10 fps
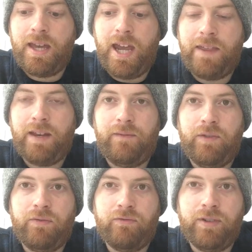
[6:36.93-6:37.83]
And then if
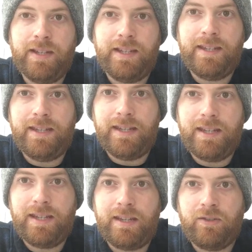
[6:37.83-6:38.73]
you really need
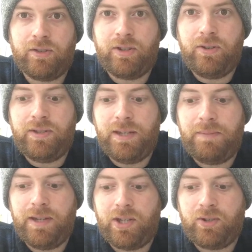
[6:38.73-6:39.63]
it, there's a 2
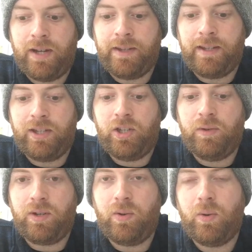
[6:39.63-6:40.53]
CP strat that lets you
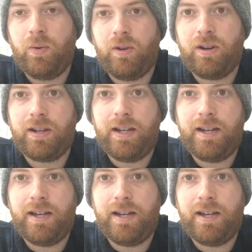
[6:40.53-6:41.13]
ignore